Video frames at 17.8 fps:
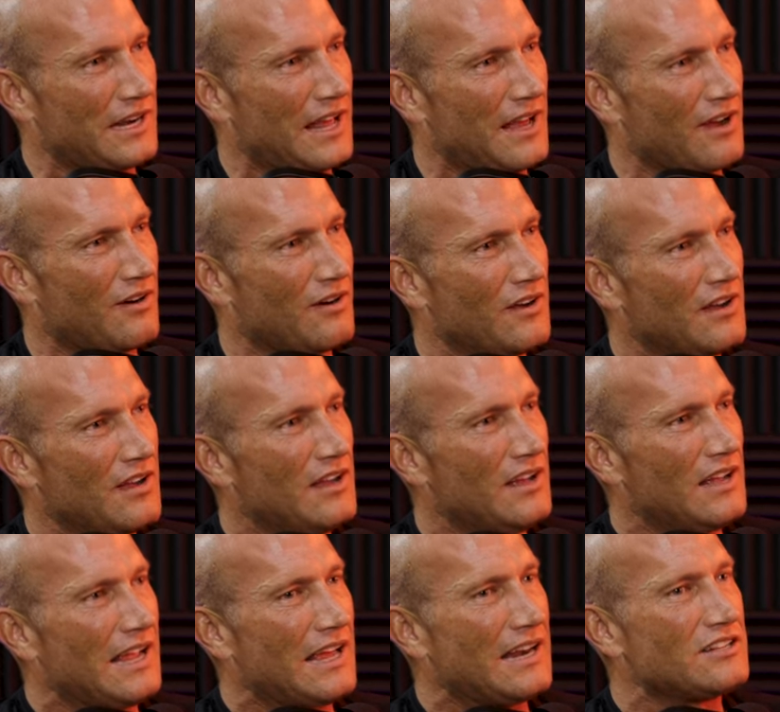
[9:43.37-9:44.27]
now. Yeah.
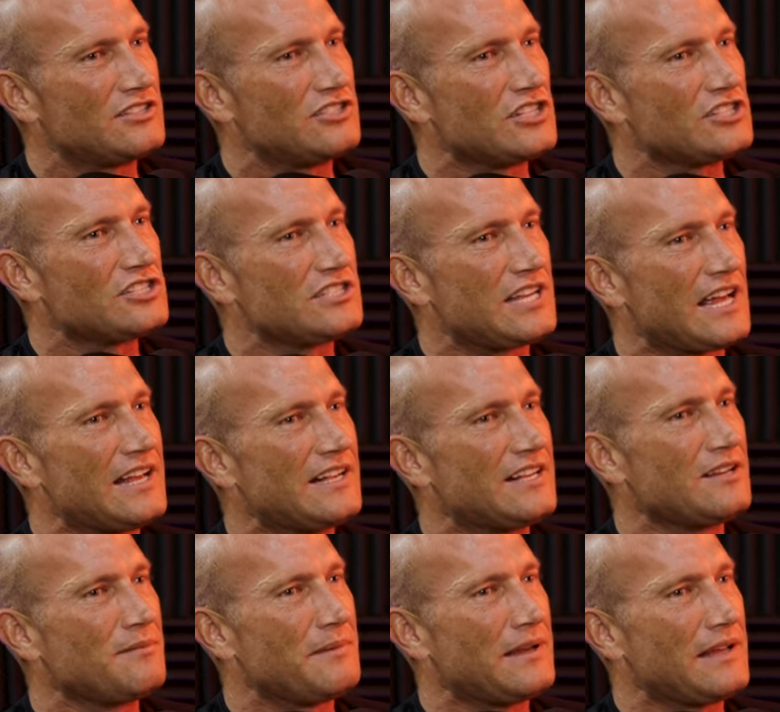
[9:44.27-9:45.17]
And it's just
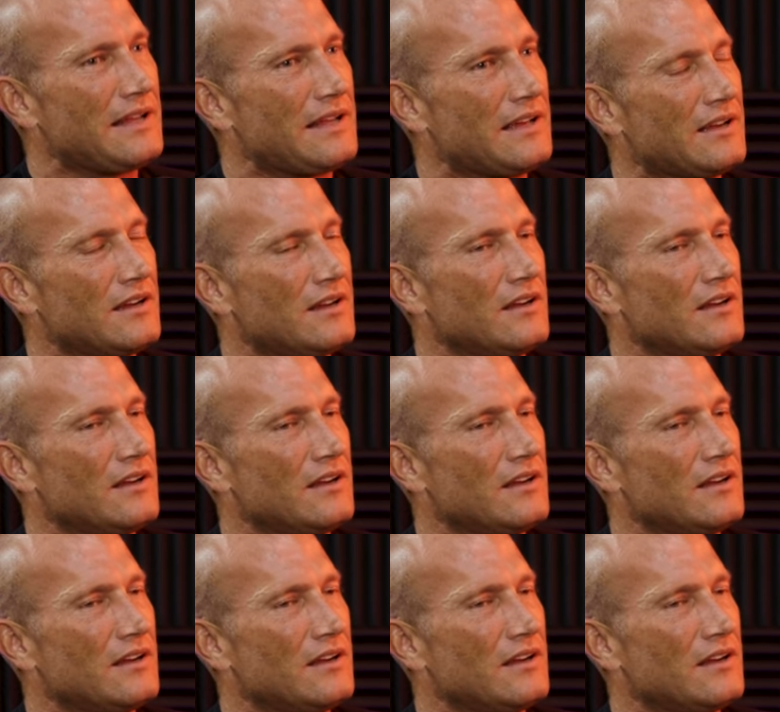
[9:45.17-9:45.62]
taken me